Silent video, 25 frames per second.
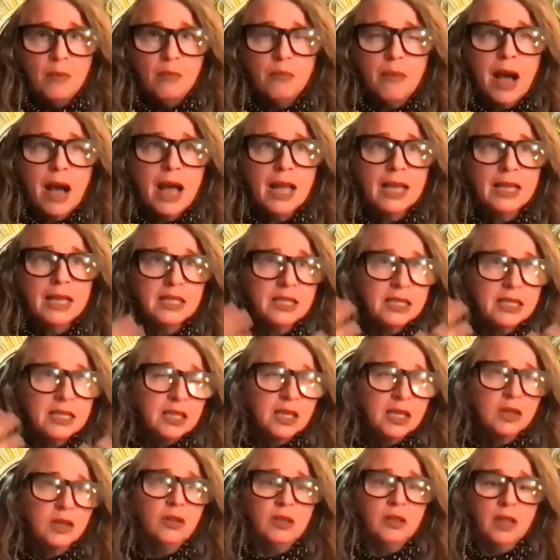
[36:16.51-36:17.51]
My
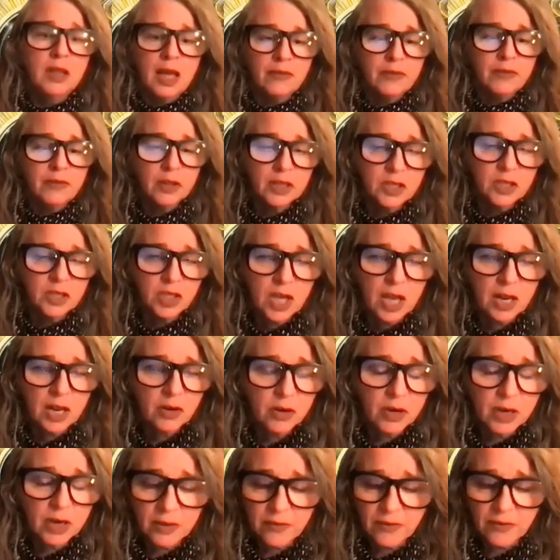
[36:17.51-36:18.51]
skill level in
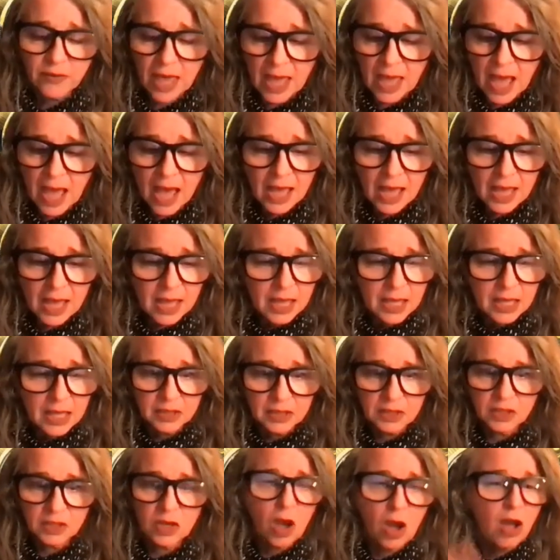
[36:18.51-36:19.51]
generative AI
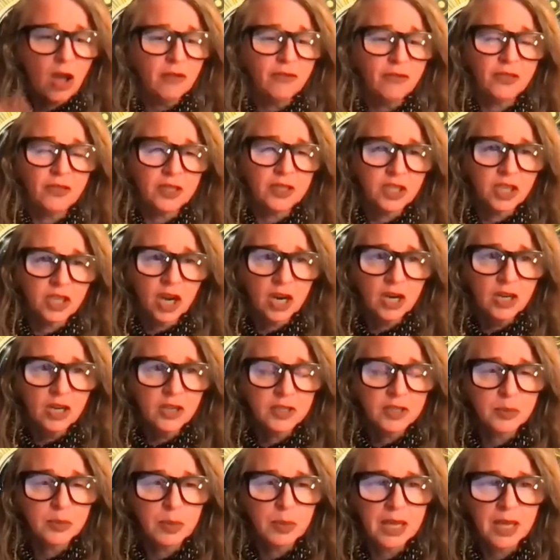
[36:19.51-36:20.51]
is off the
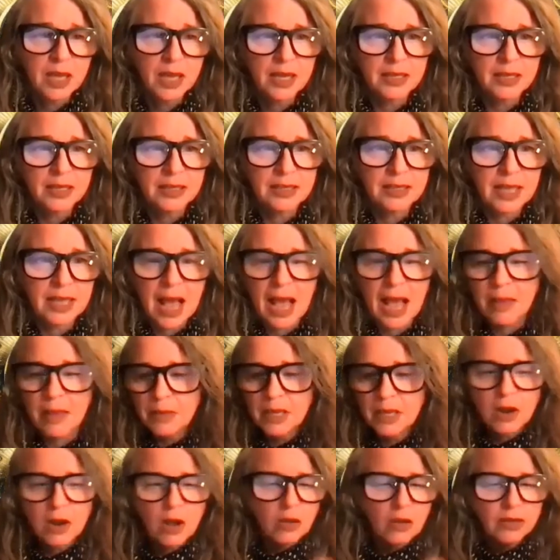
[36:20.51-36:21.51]
charts because
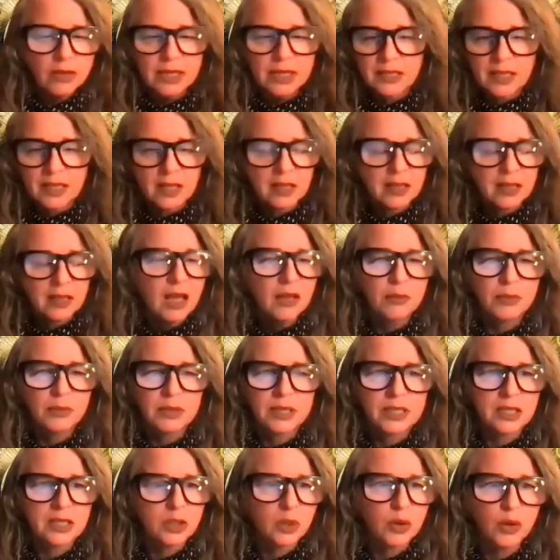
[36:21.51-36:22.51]
I'm in all these
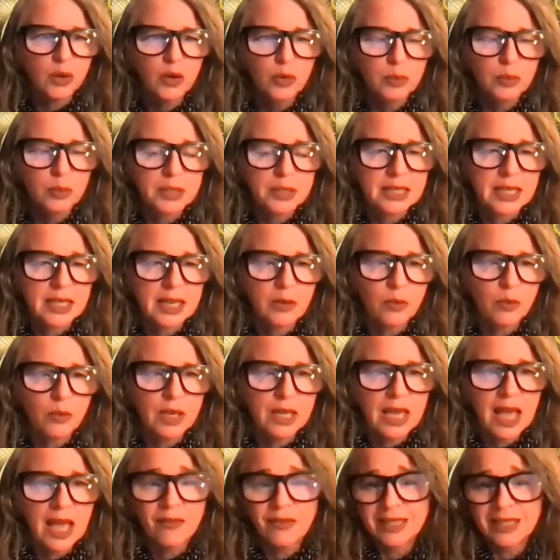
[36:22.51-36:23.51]
clubs and groups and
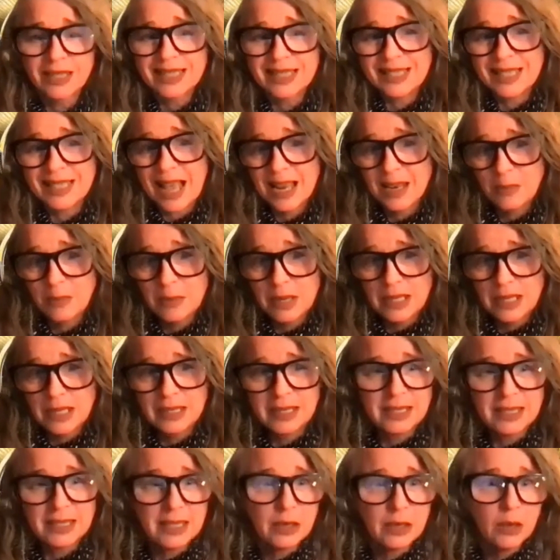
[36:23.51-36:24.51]
we have
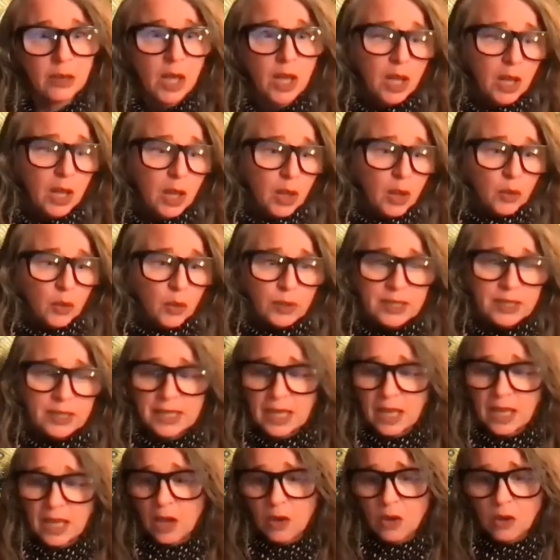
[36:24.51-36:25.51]
assignments and we
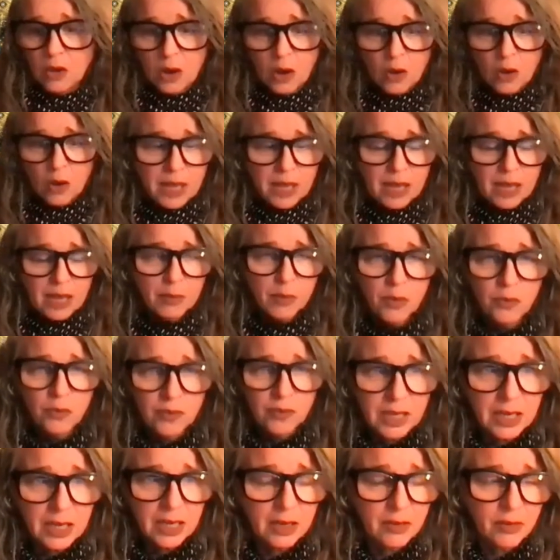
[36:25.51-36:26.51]
say, oh, go make a
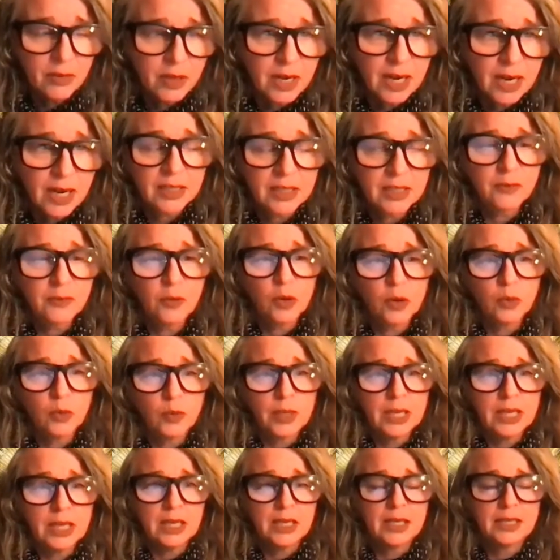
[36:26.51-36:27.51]
movie the next
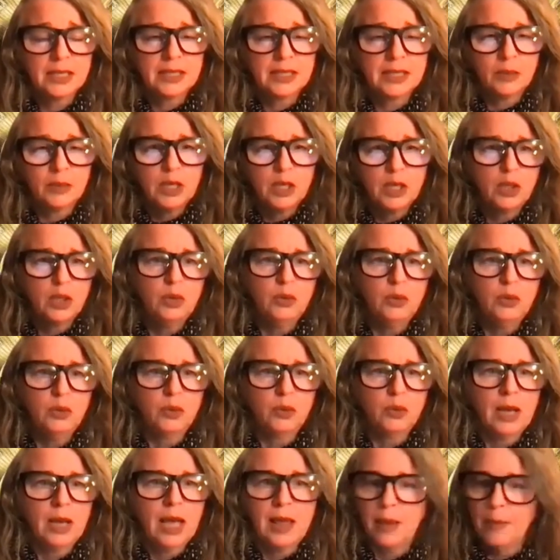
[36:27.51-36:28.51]
4 weeks. And we
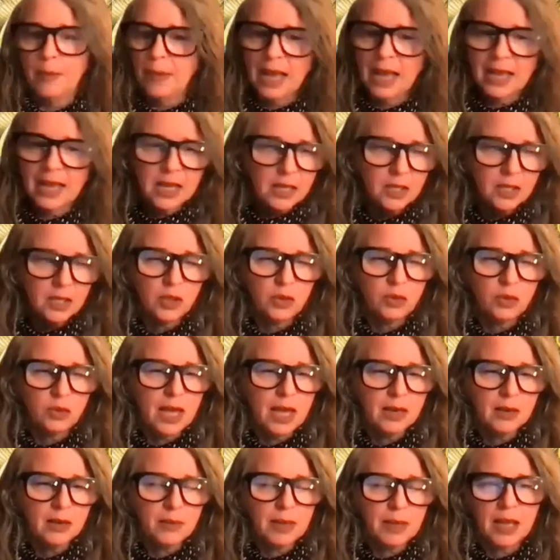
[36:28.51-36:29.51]
do. Am I going to do
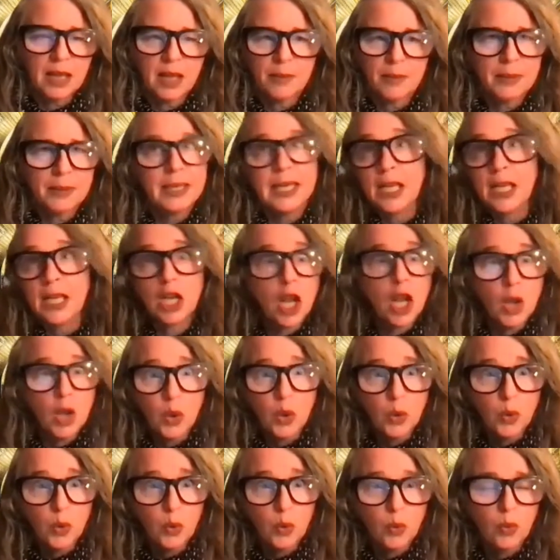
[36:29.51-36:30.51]
that in my company?
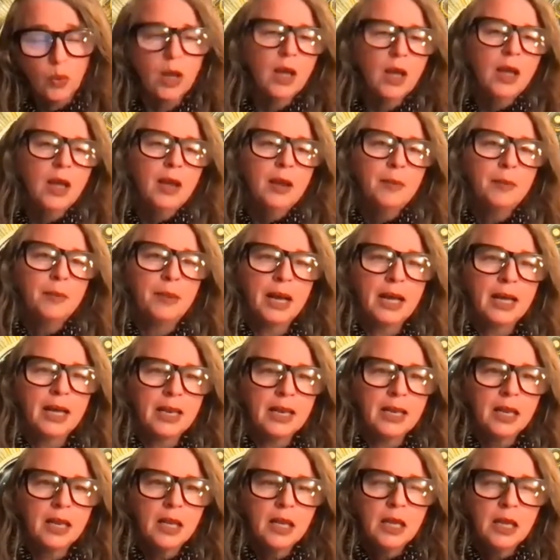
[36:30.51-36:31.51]
No.
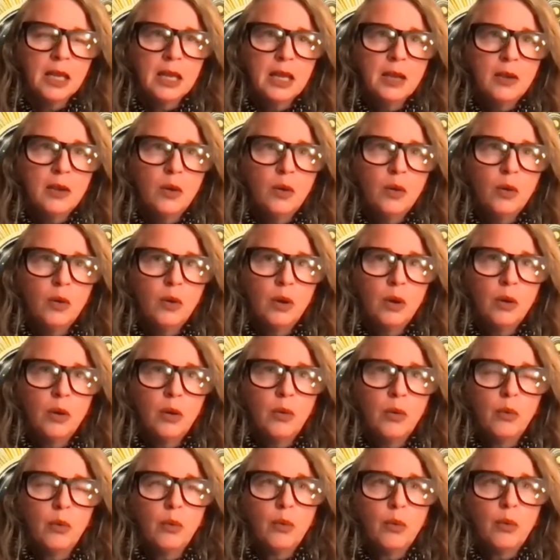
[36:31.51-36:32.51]
But
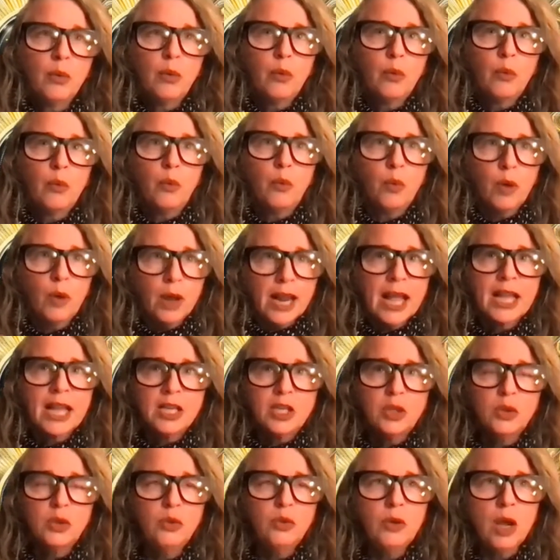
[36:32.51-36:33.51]
what
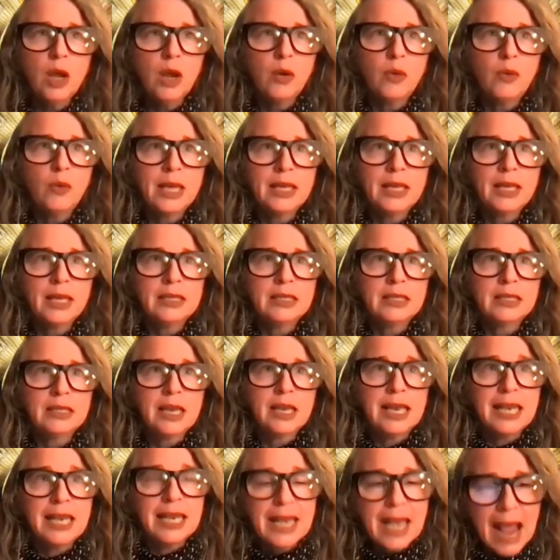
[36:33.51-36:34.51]
I do know
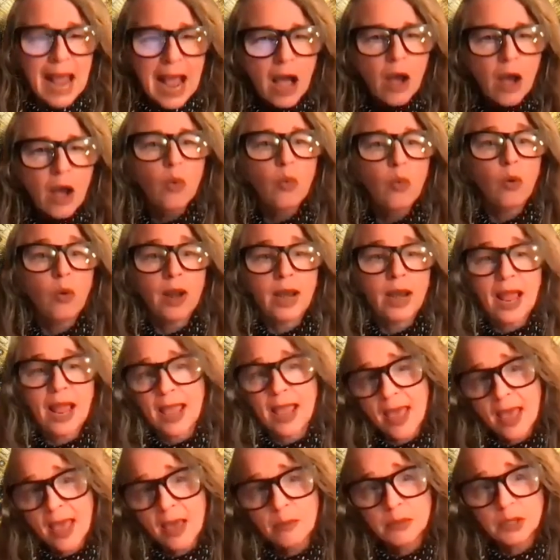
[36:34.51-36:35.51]
is now what
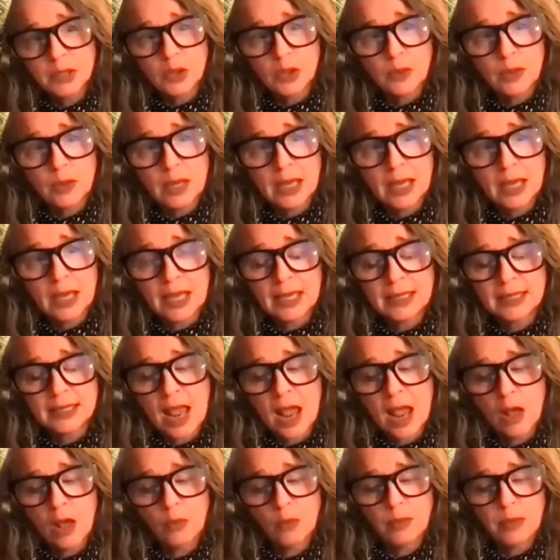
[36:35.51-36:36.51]
I am doing
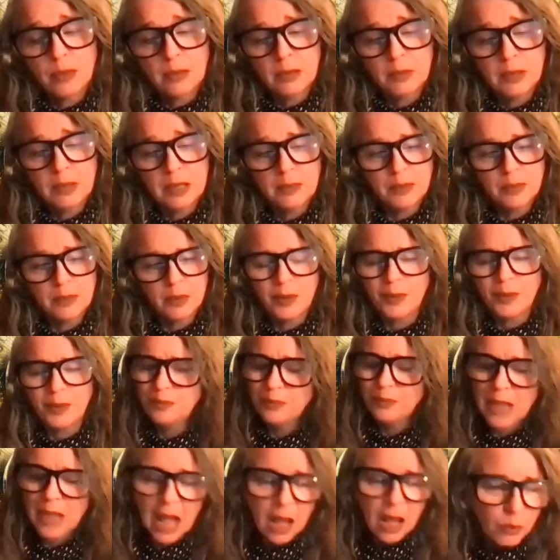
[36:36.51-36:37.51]
is helping
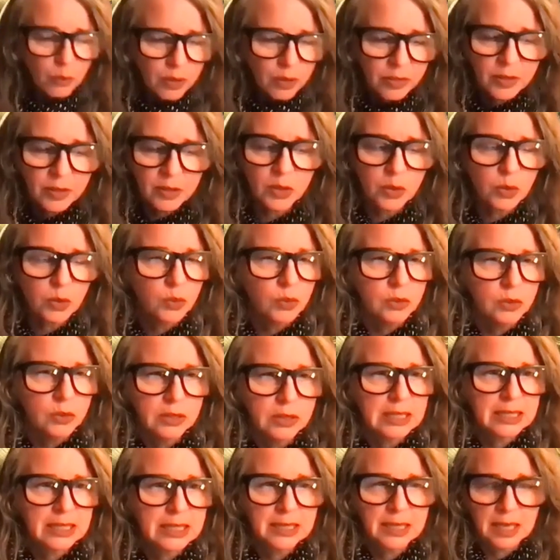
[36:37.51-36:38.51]
people, not with the
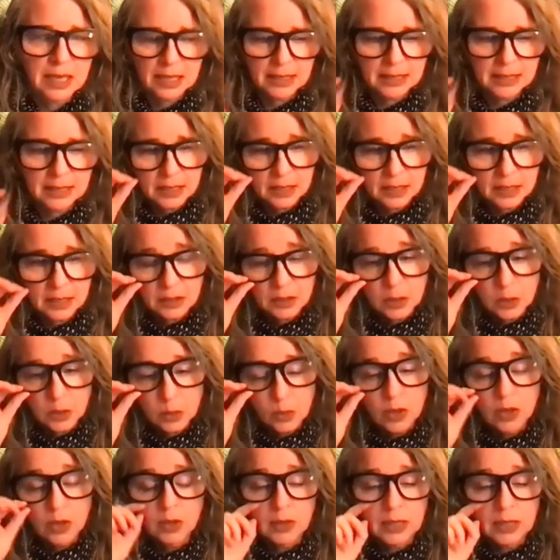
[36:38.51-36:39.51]
tools, because like I said, it's
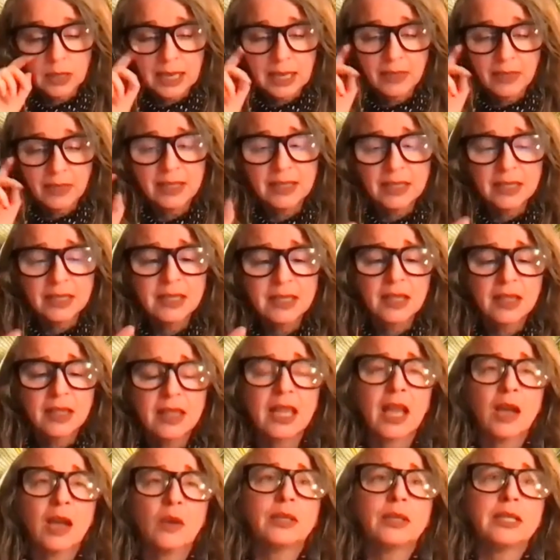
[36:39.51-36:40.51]
too early. And this is the
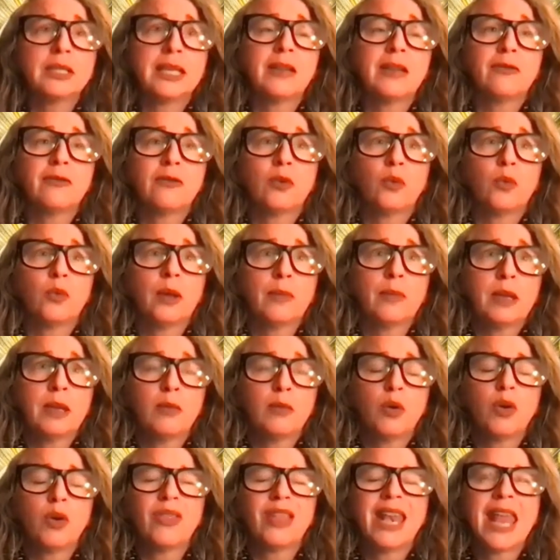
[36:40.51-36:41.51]
thing I would say for
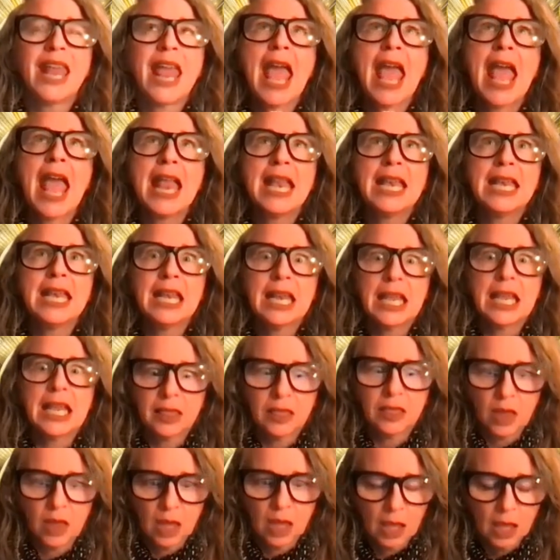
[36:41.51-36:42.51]
women more than
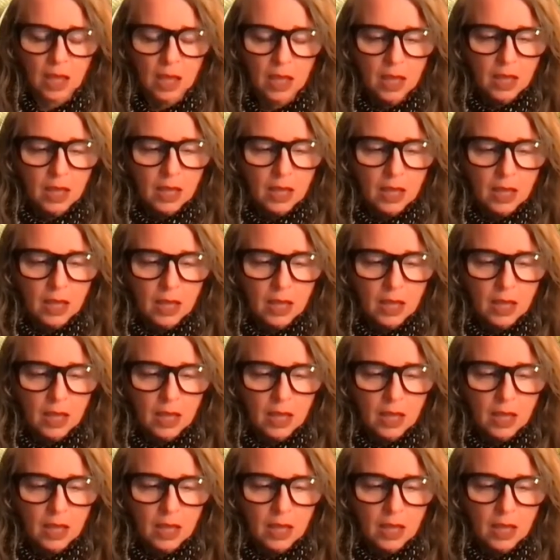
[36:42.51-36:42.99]
anything.